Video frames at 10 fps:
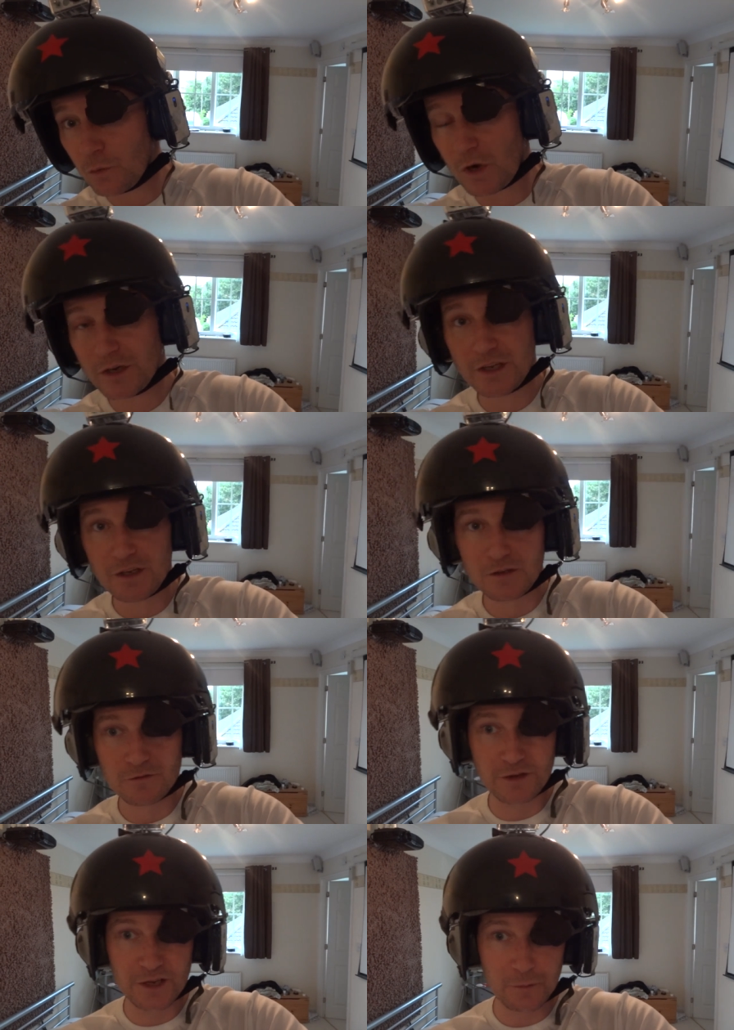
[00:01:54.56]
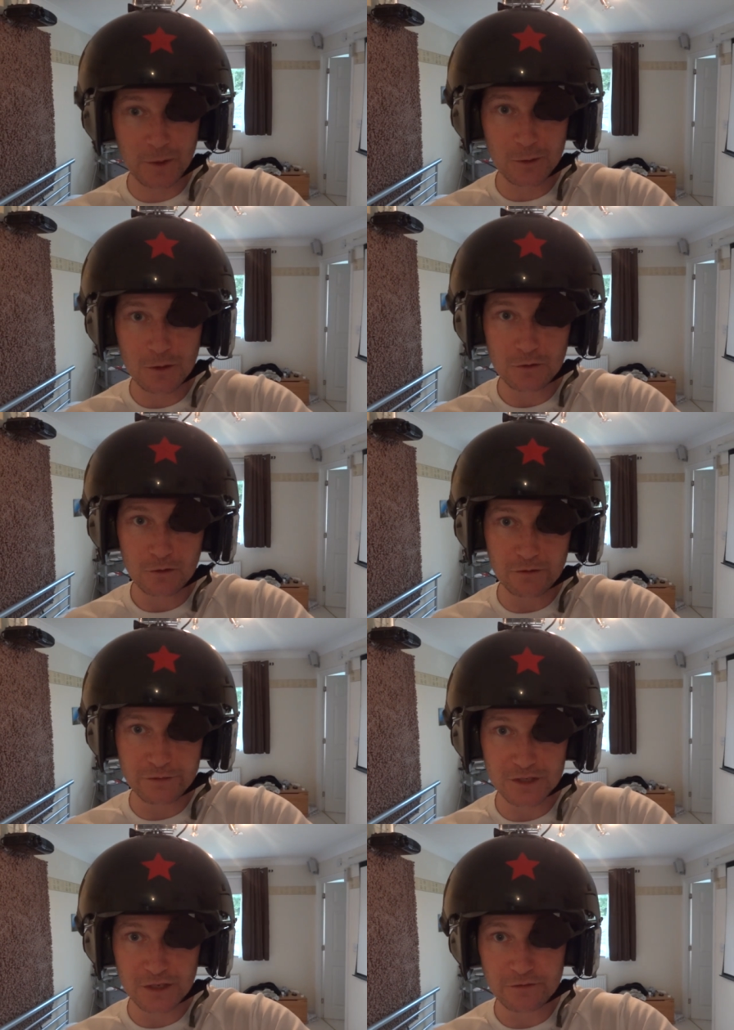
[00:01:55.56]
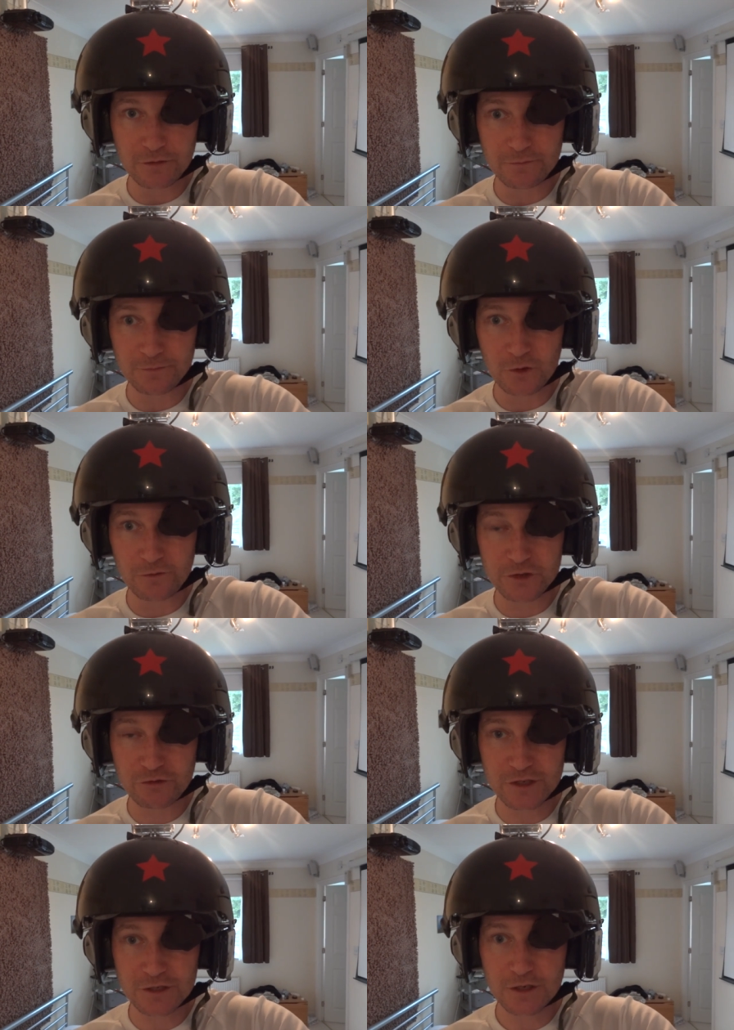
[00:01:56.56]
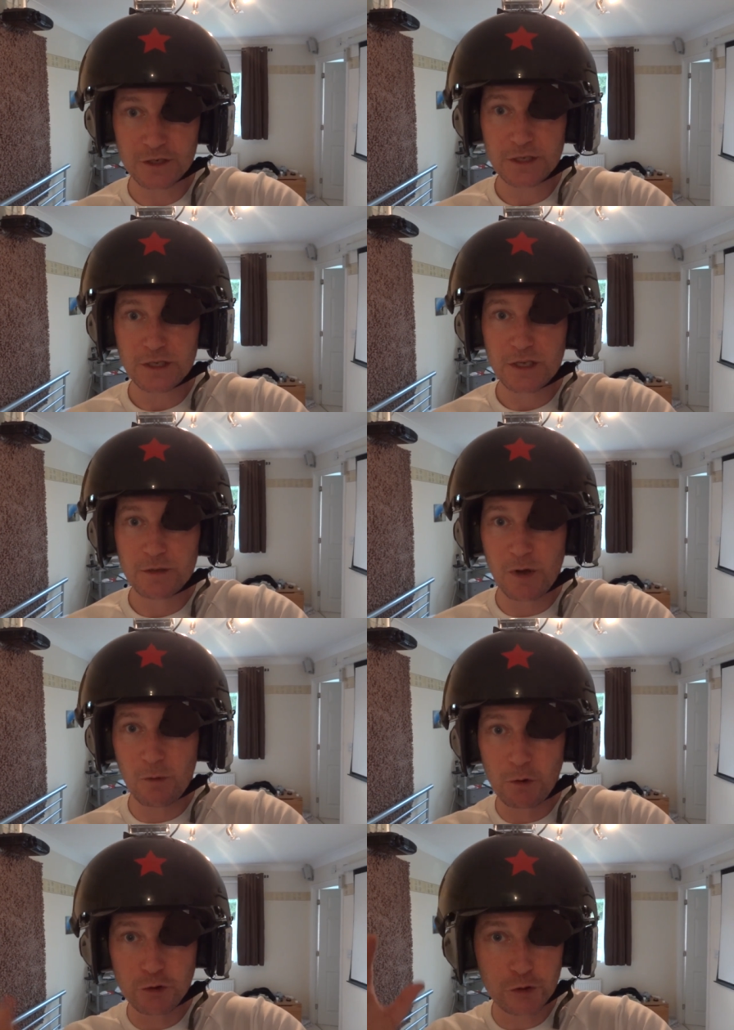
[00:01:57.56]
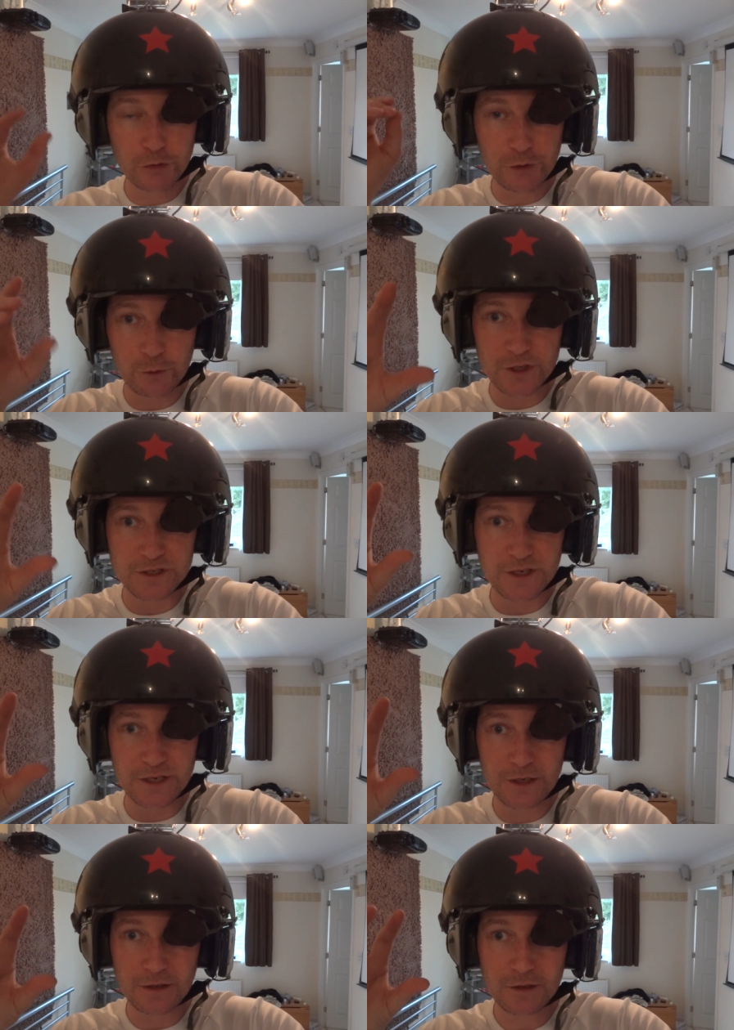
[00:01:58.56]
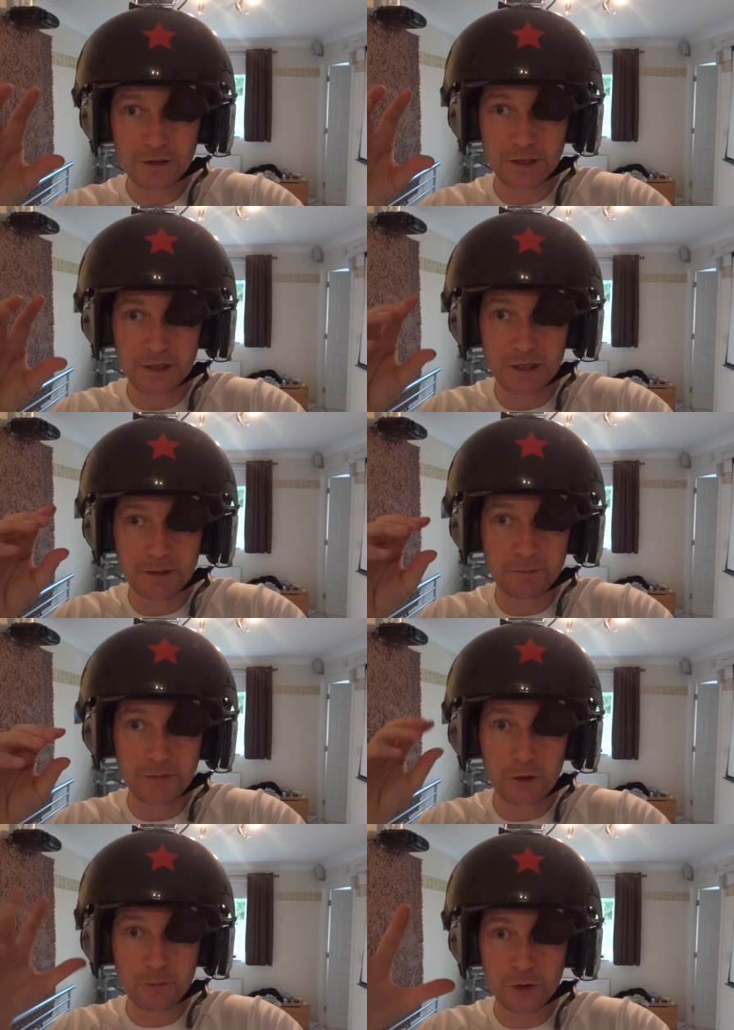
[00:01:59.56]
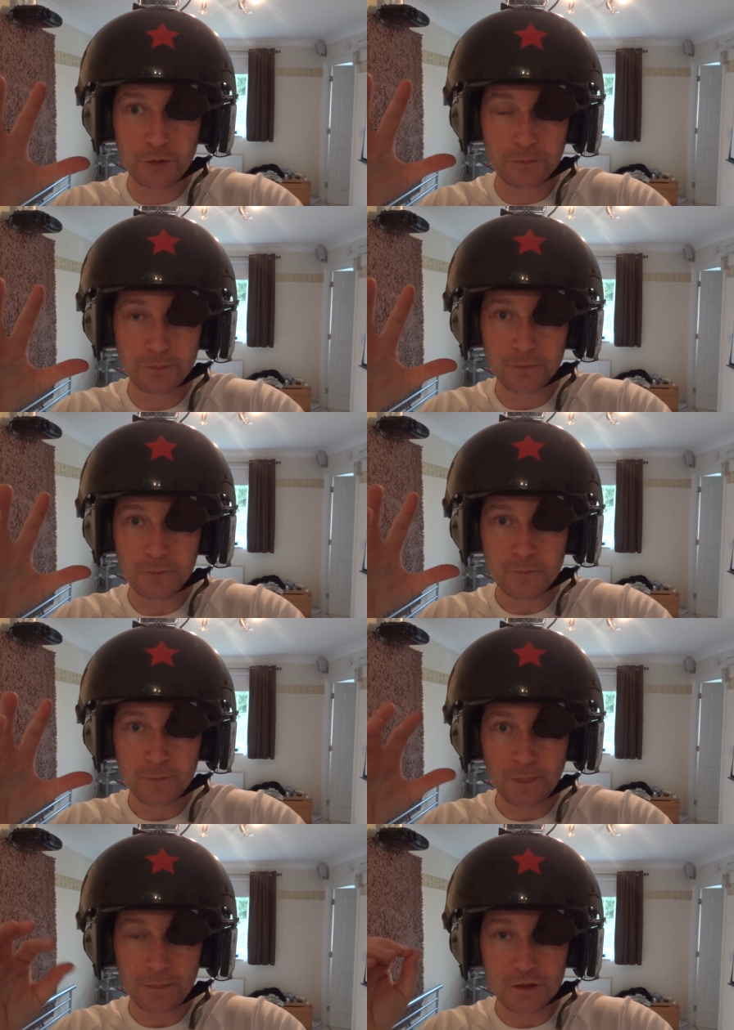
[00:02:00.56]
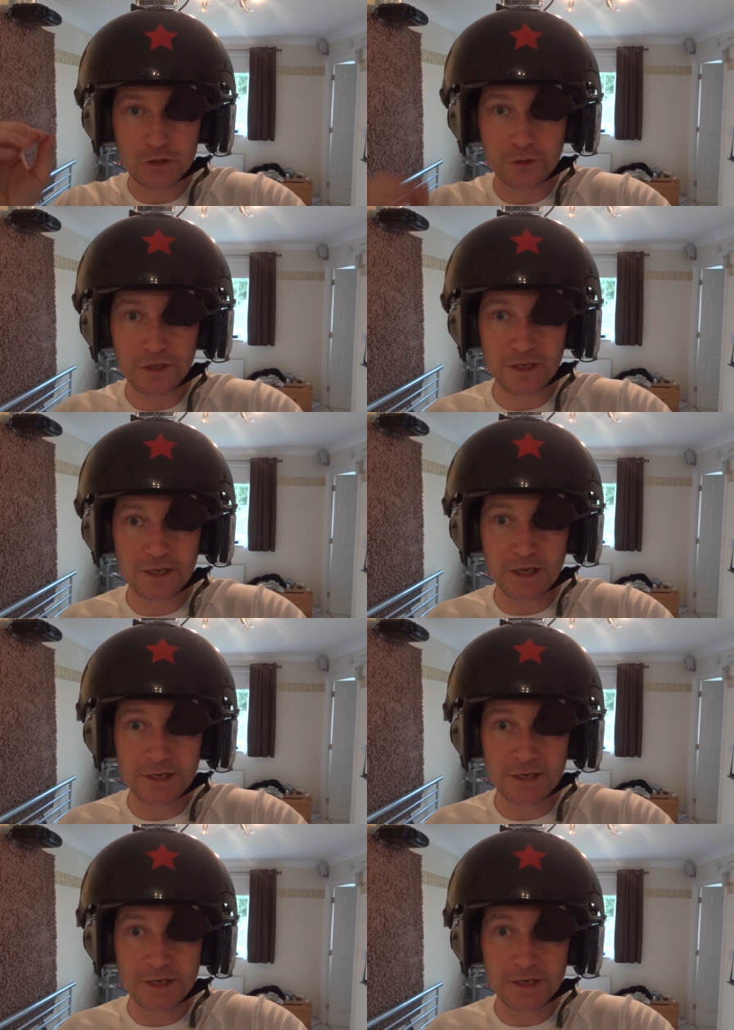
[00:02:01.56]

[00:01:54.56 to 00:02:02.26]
working very well obviously, for obvious reasons. But I will show the OSD um, output so that you can get an